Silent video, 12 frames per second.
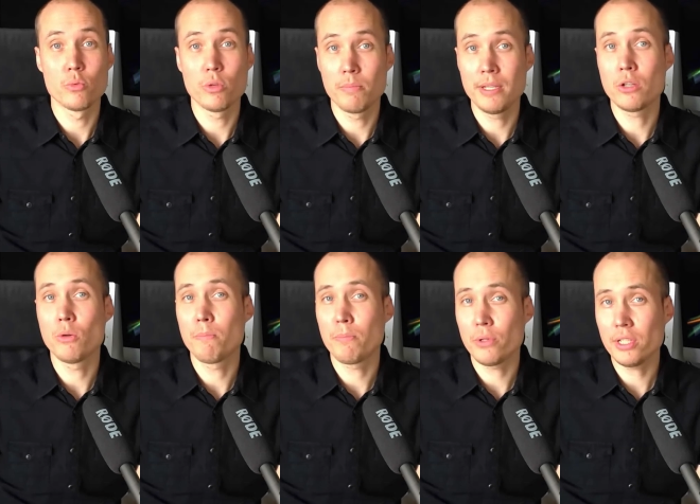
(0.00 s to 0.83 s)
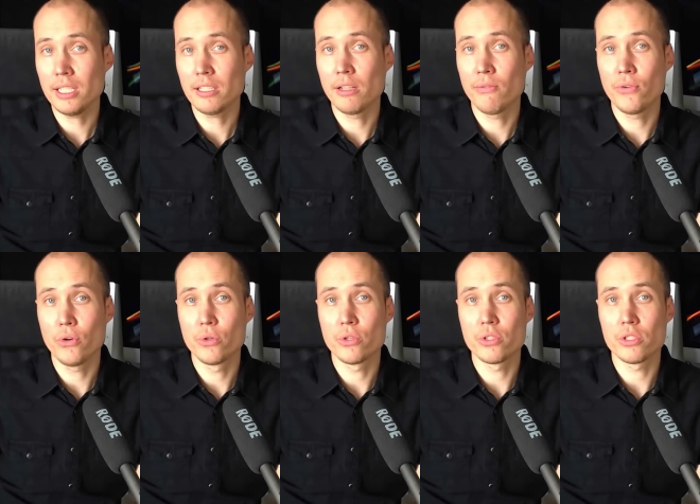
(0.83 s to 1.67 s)
will be completely
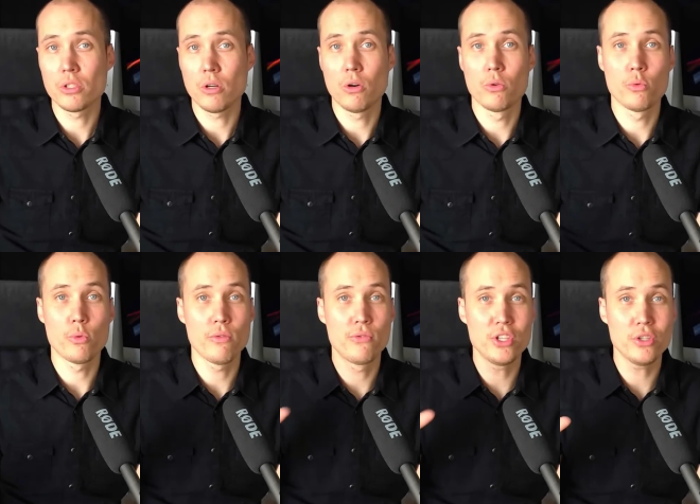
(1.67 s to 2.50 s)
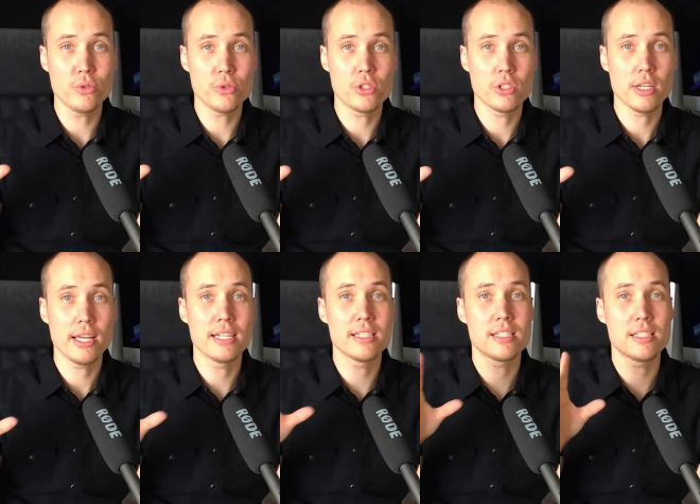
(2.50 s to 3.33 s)
focused on reviews
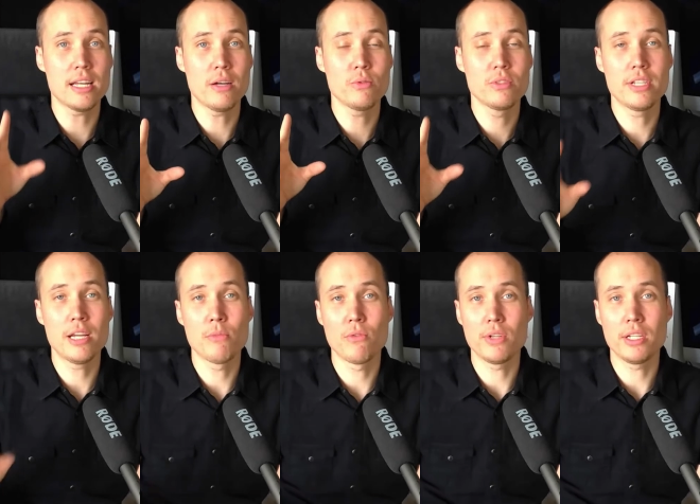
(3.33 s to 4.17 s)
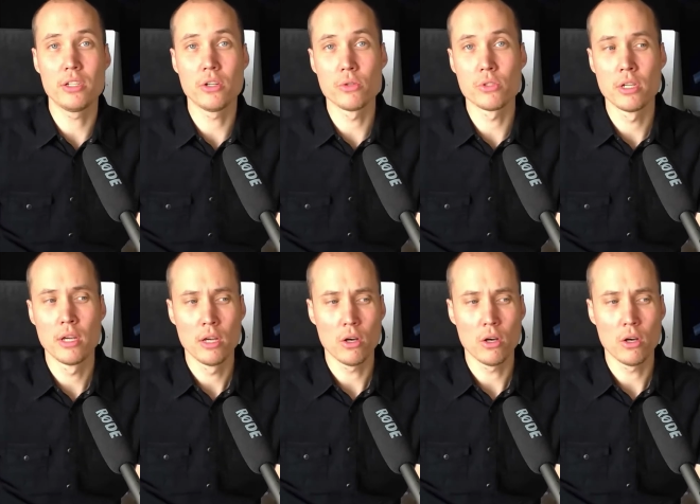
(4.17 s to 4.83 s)
and sound demo videos